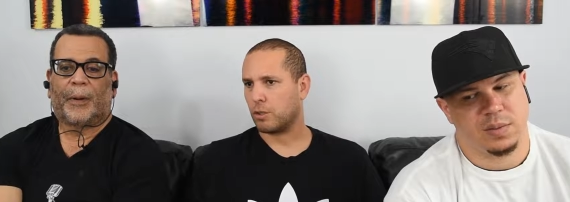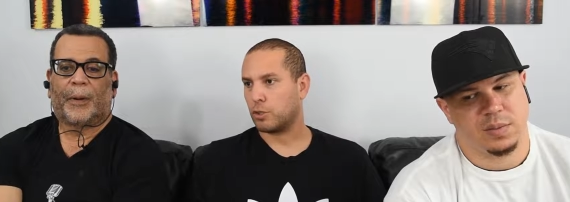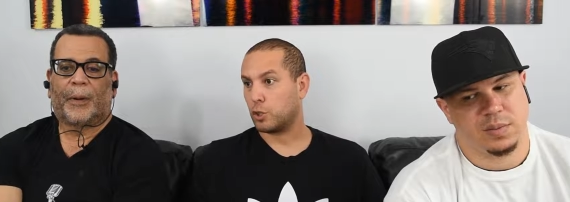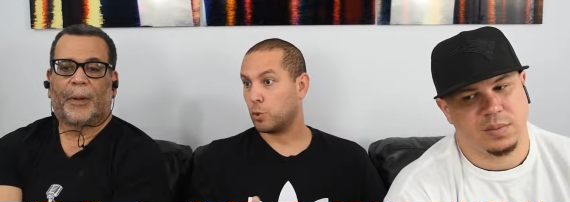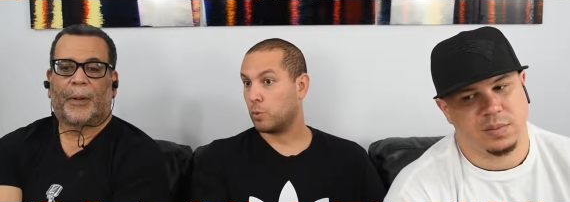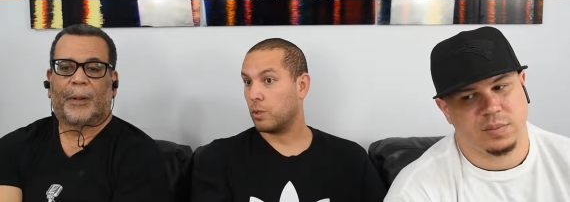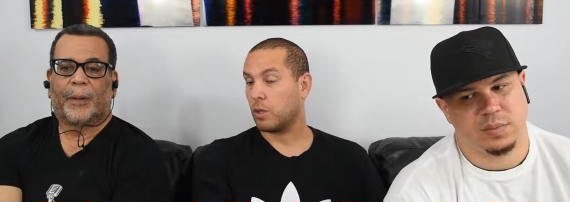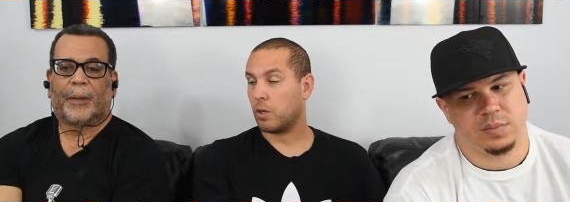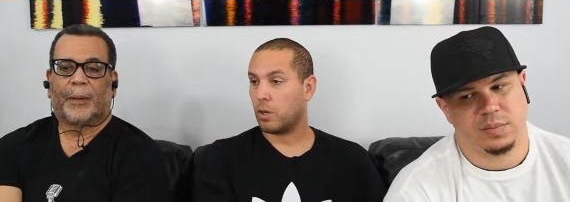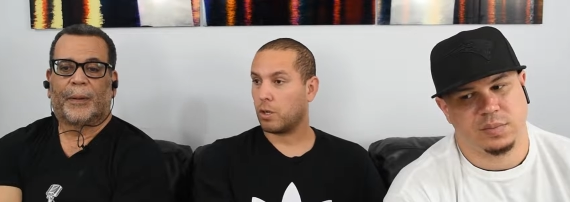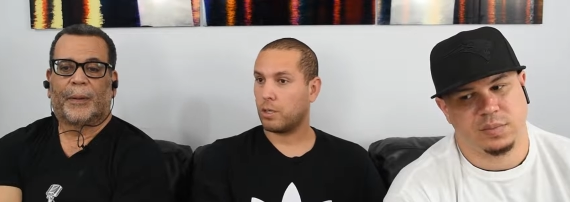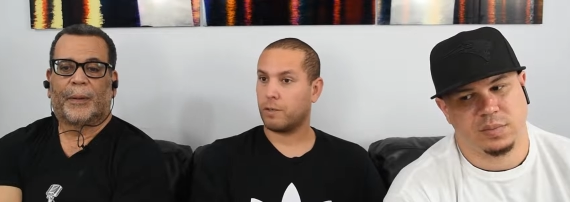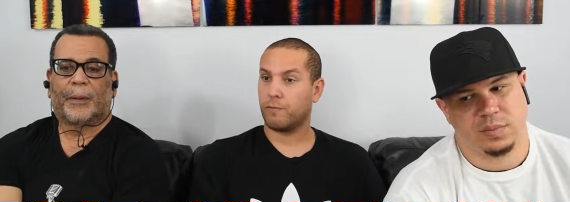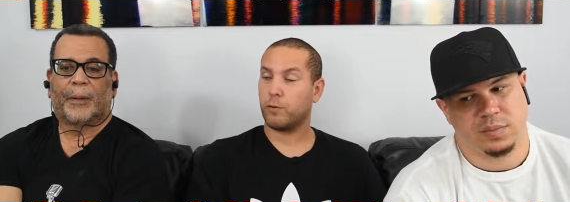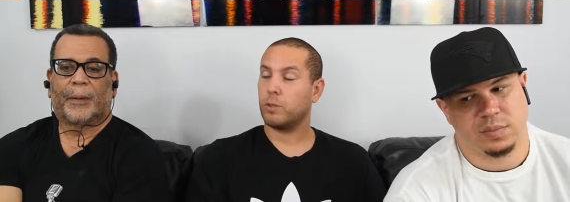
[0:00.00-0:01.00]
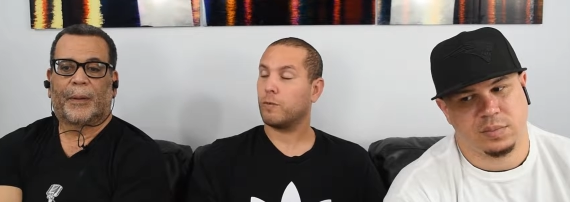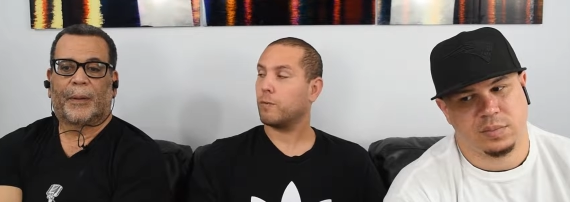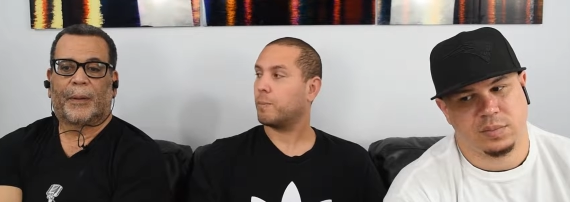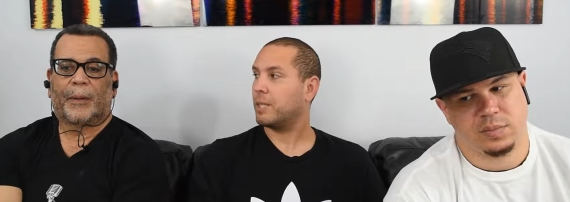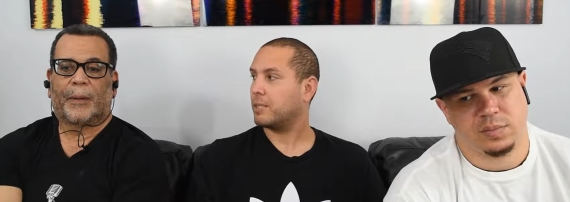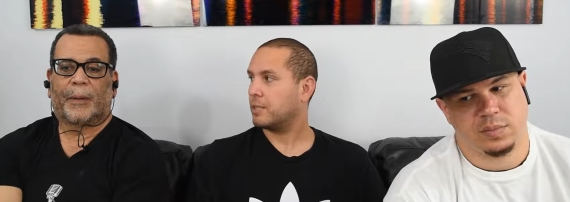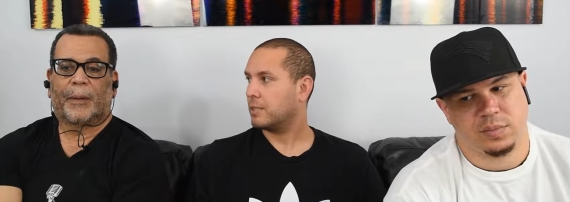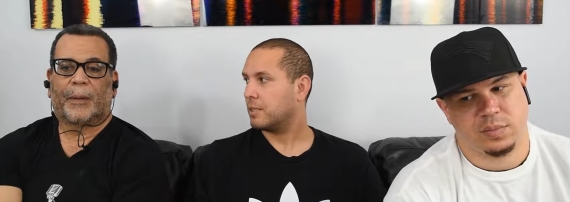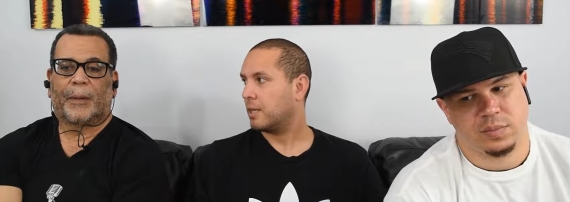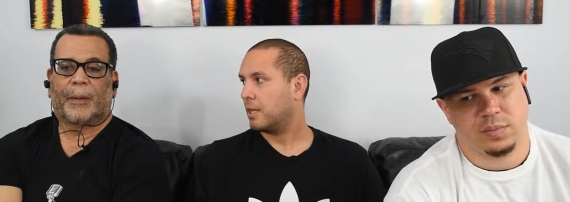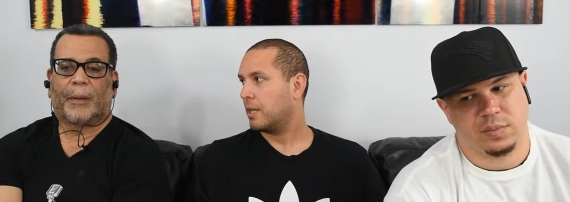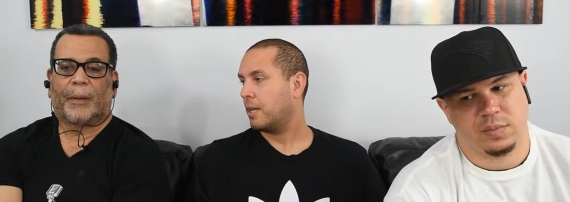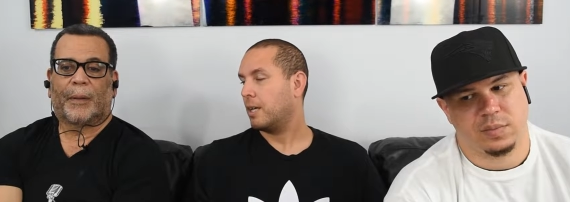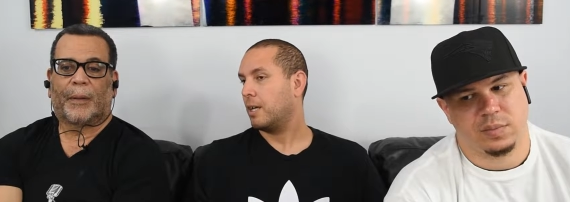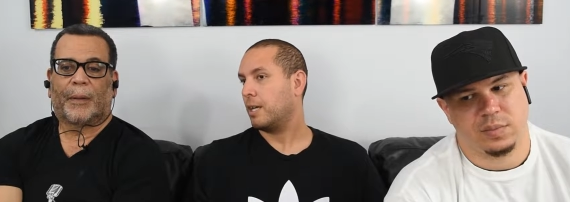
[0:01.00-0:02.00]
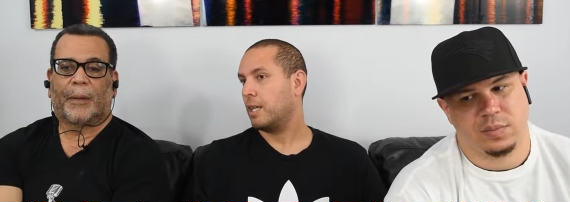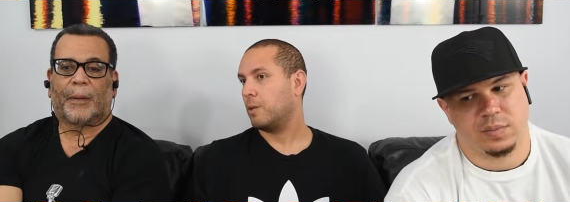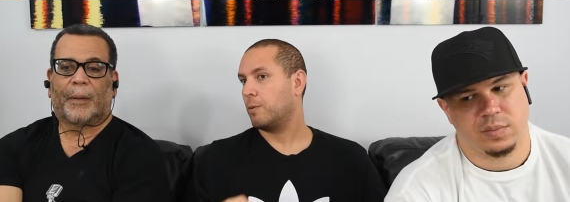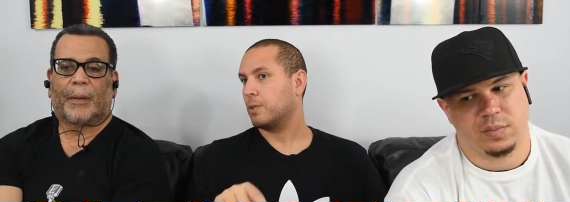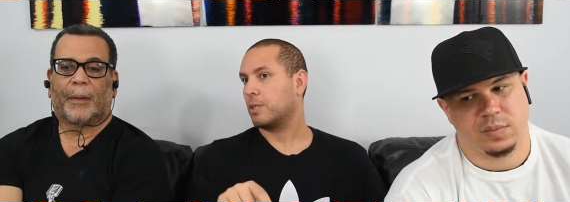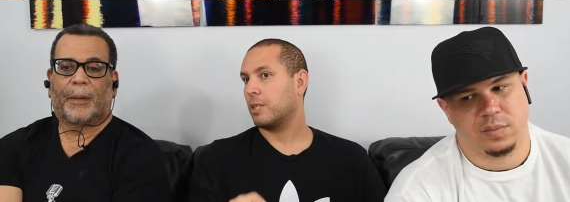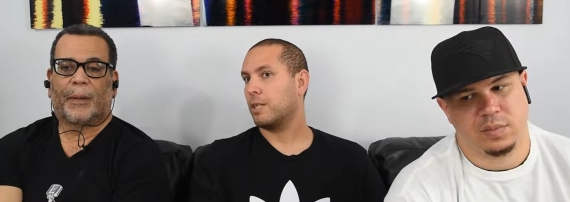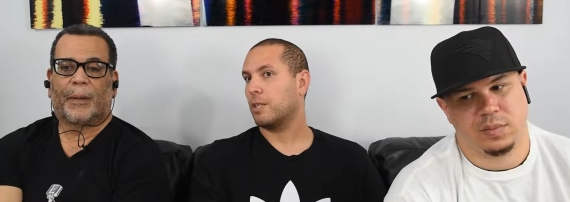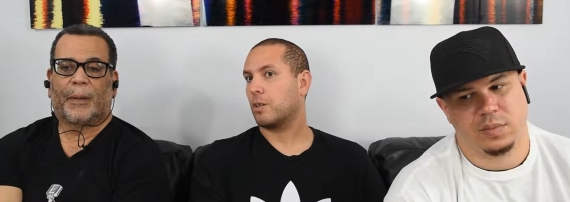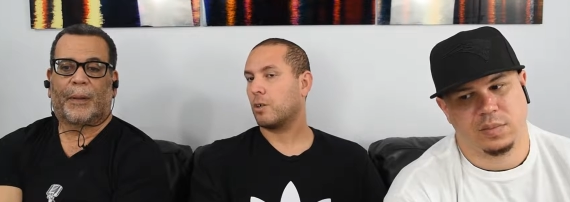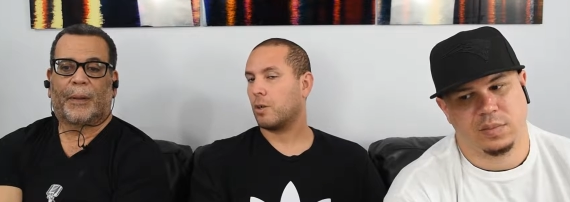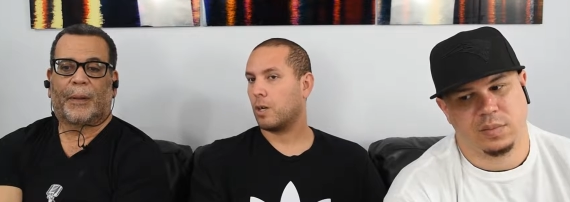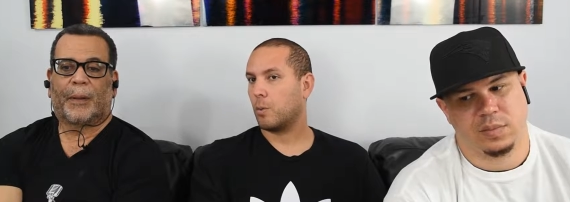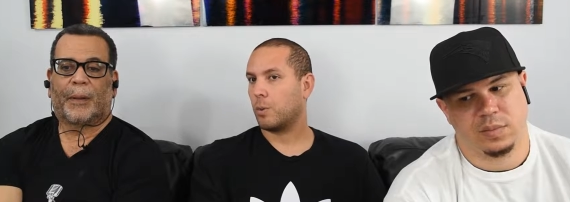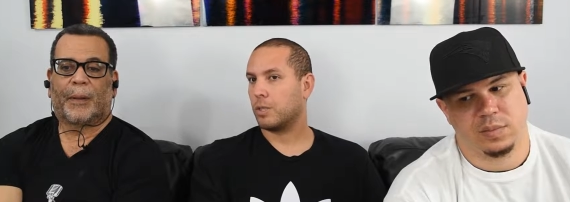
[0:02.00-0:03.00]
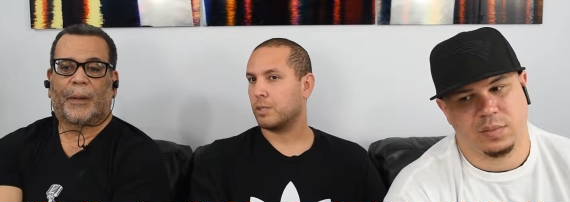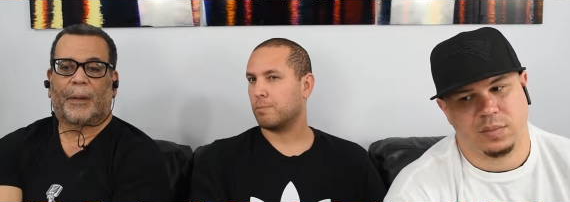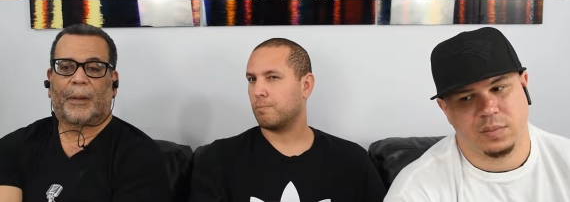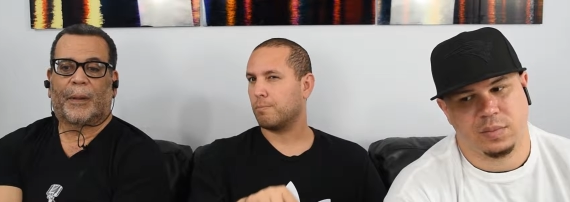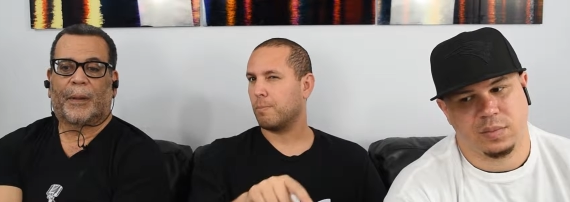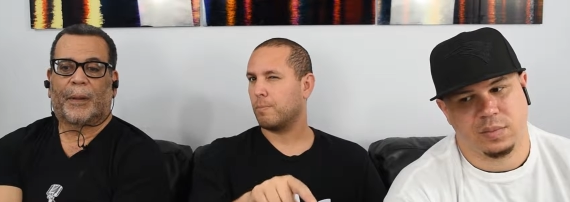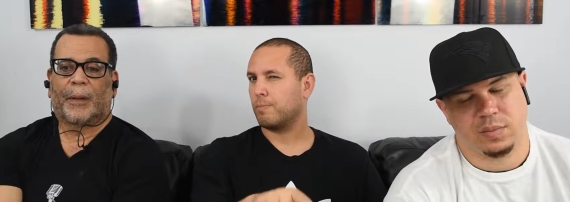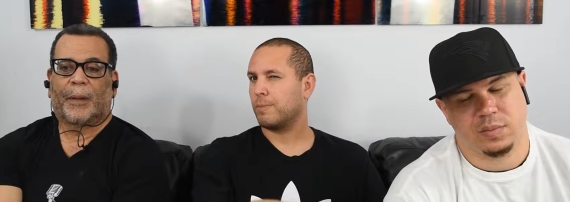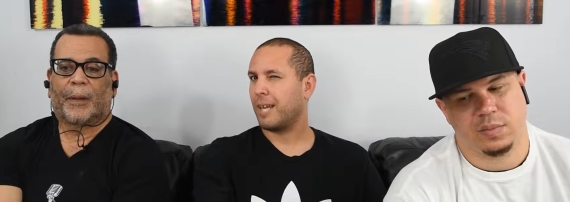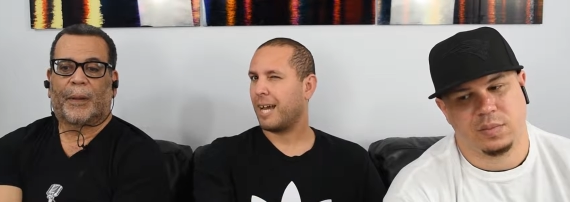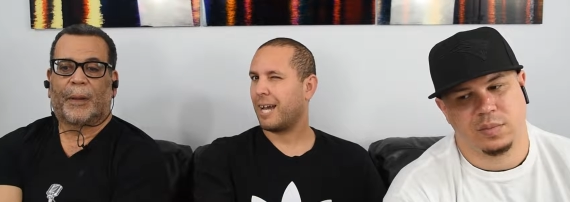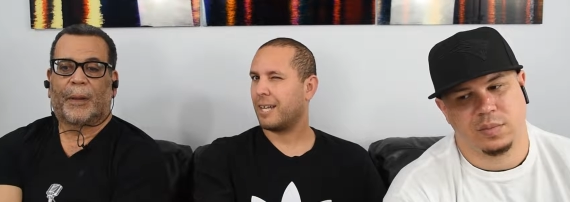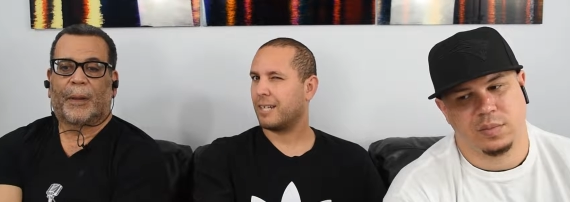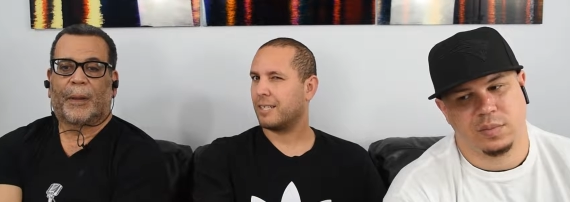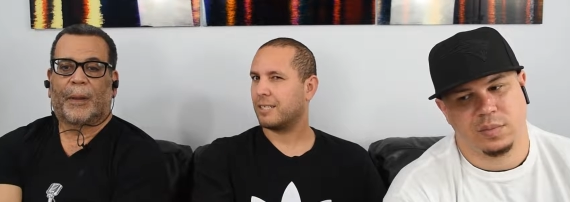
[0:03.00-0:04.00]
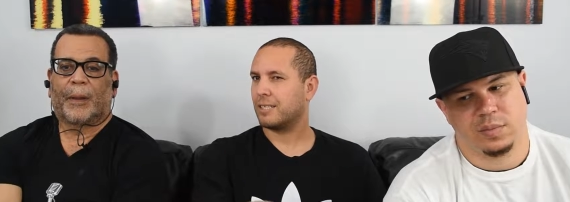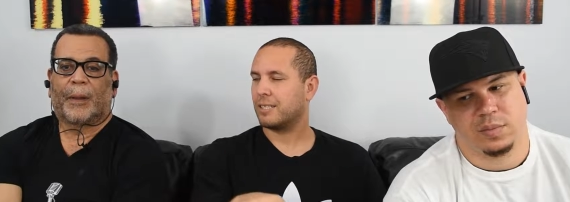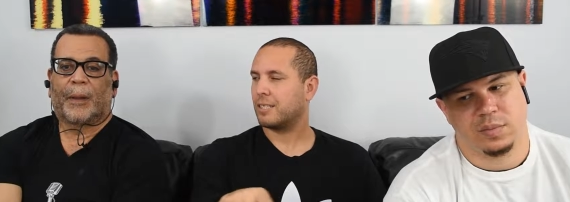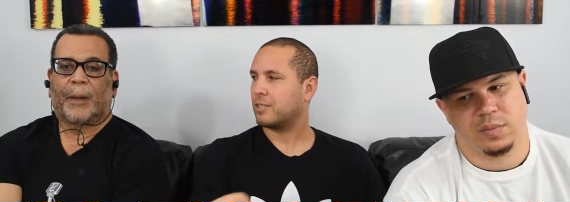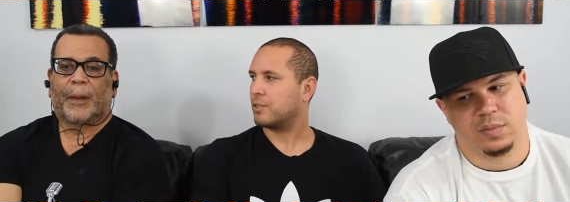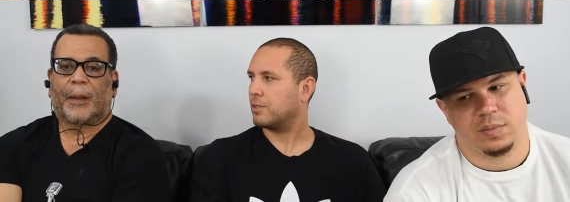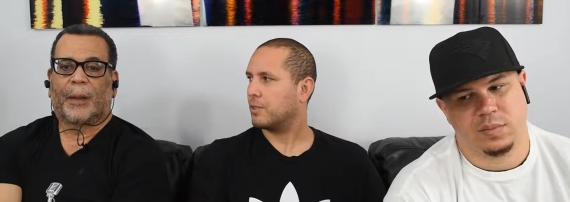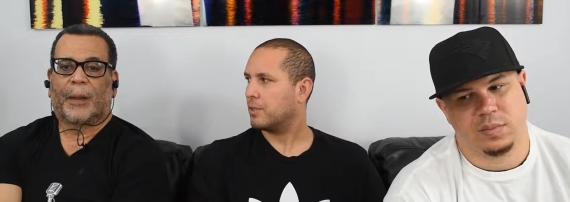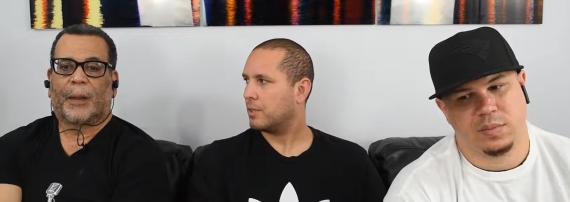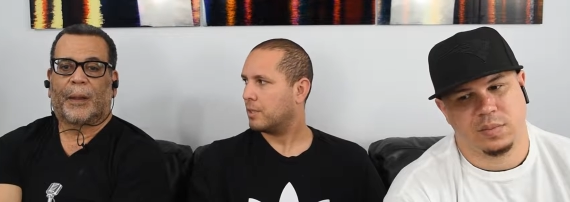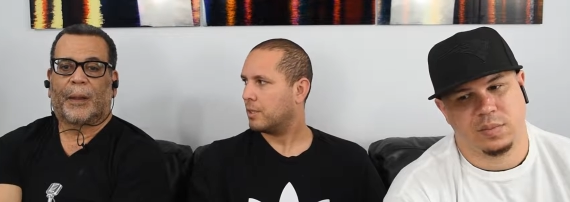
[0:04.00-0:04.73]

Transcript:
Speaker 1: started shooting the car in a few different places. He was in the car with his dad and his sister.